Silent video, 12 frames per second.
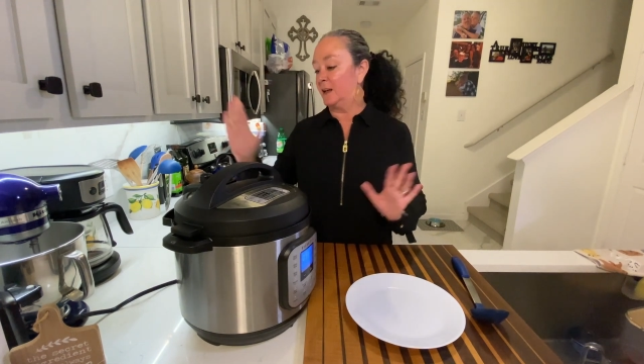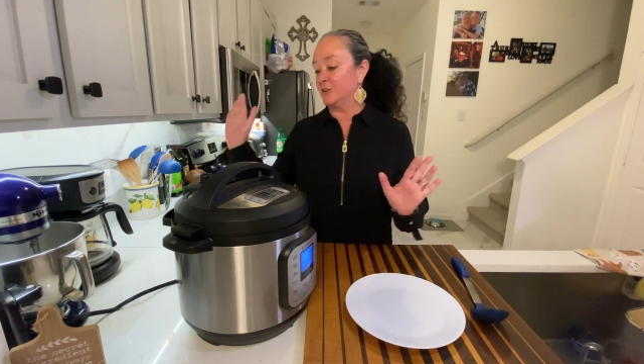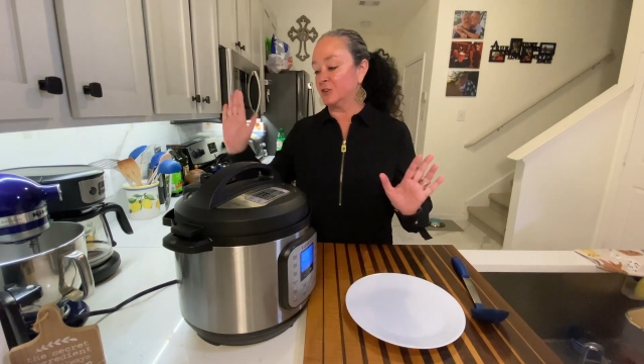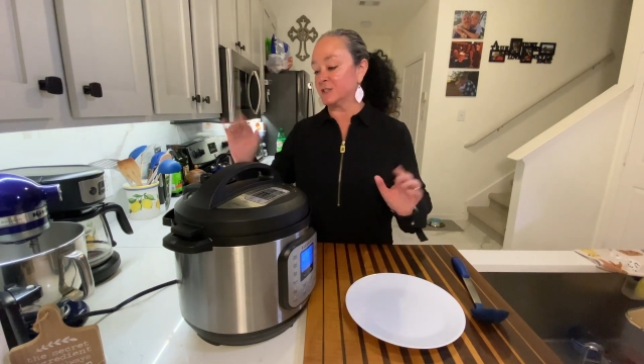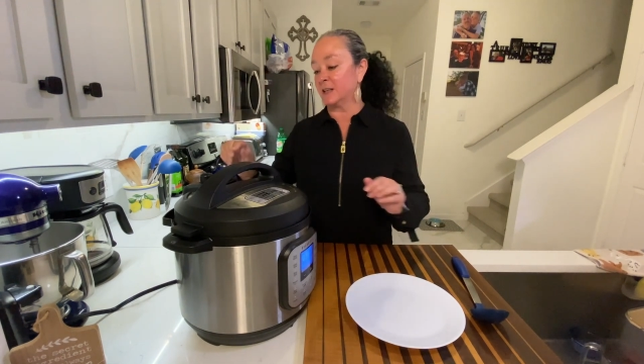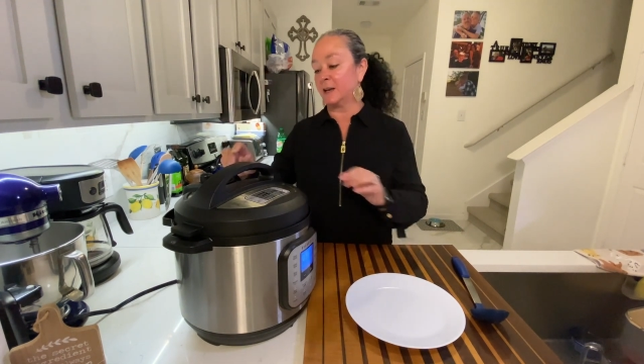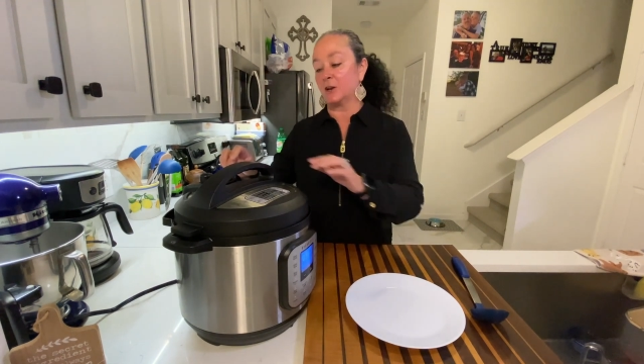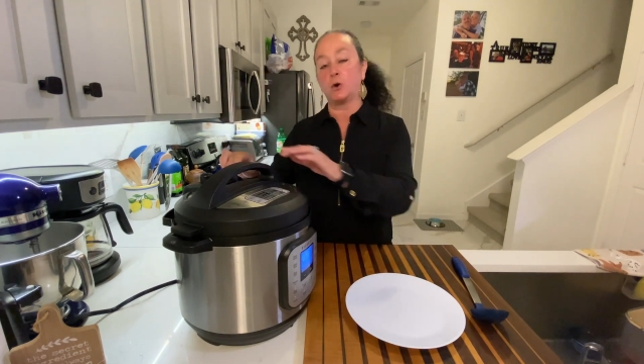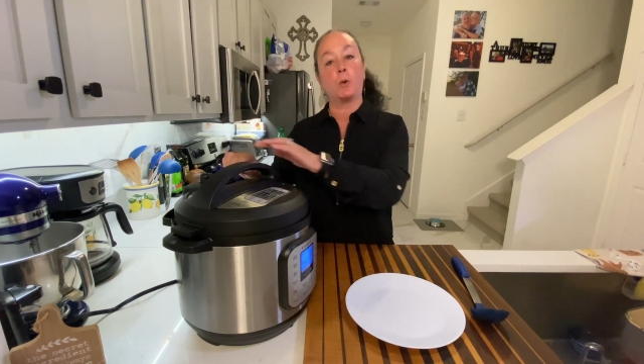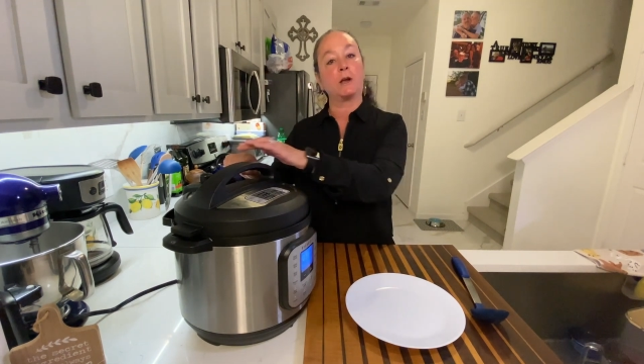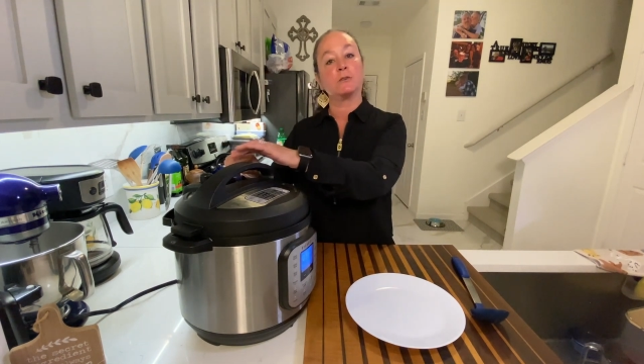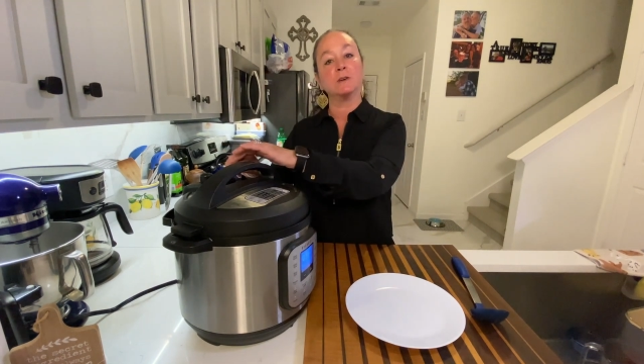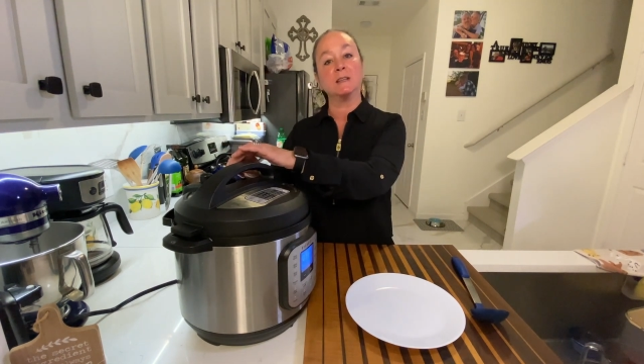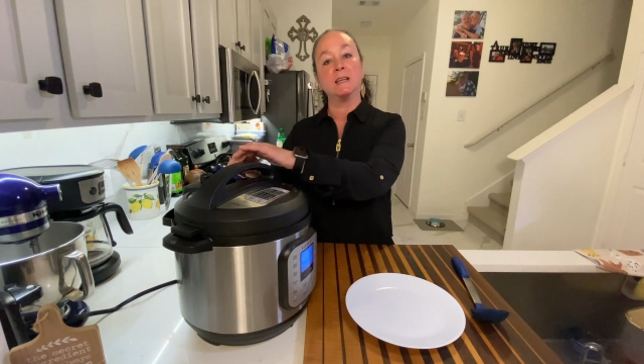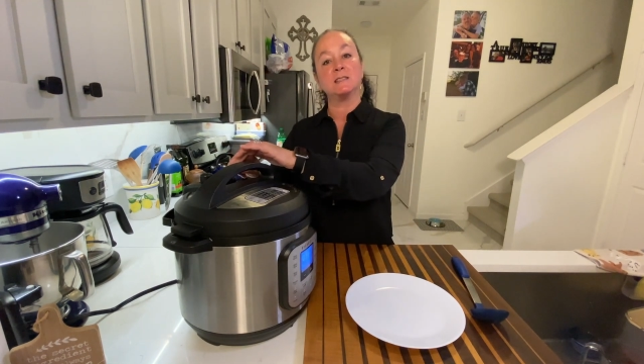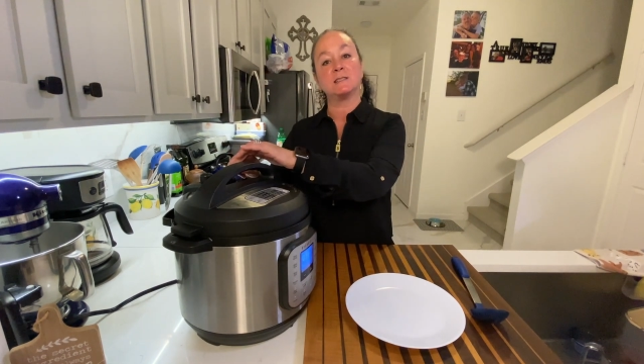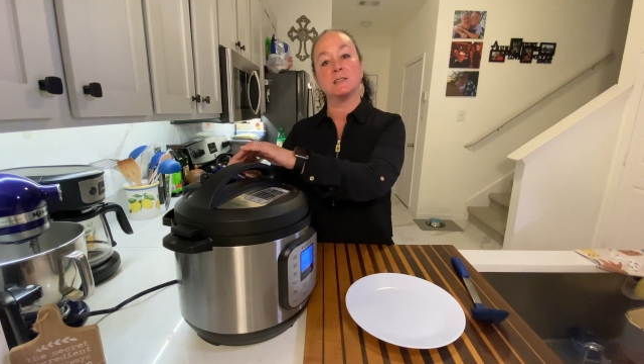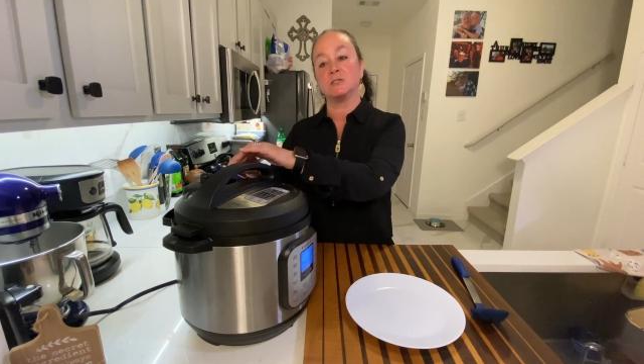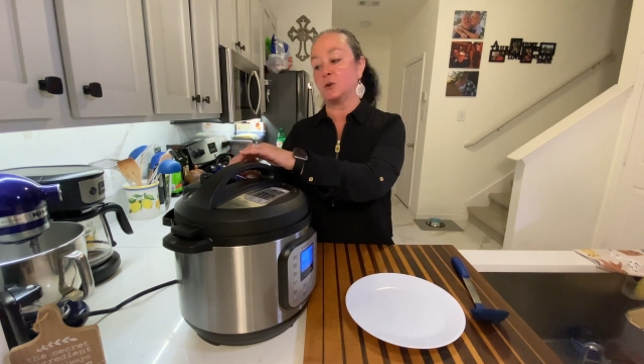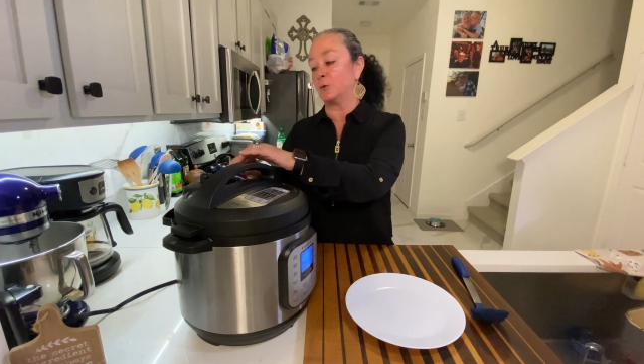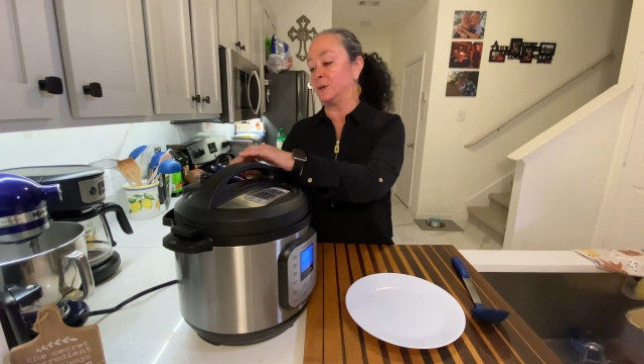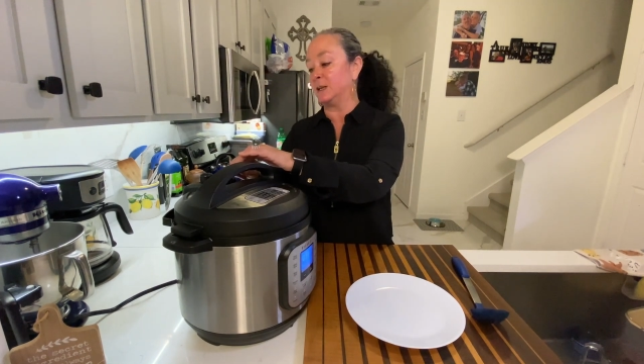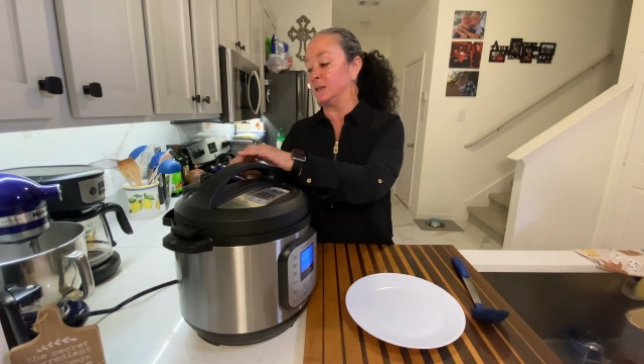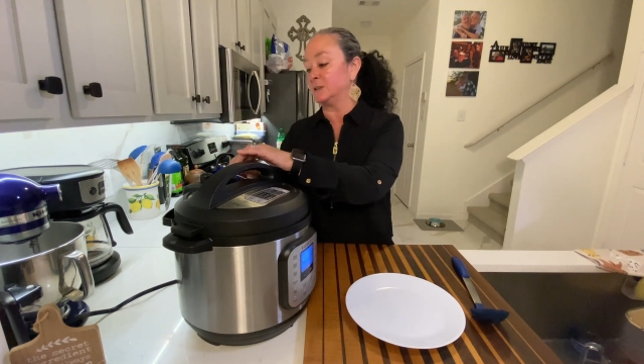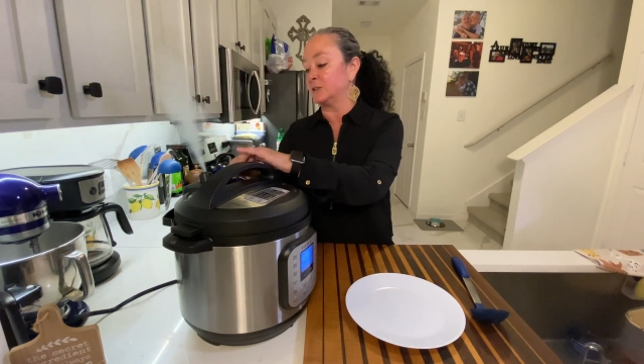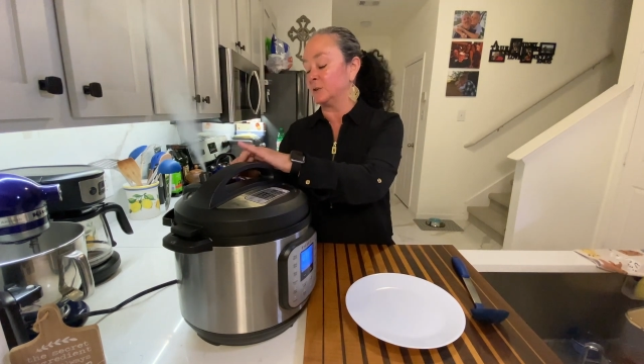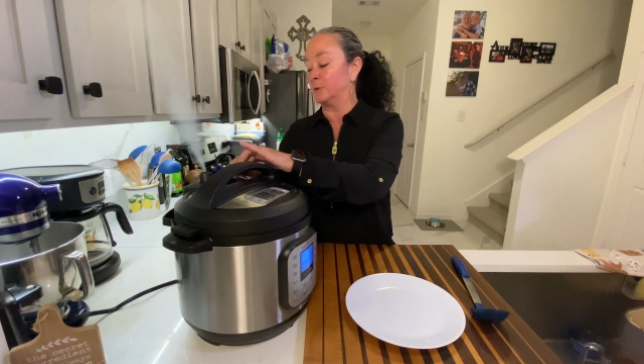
Just let it quick release. There's no need to,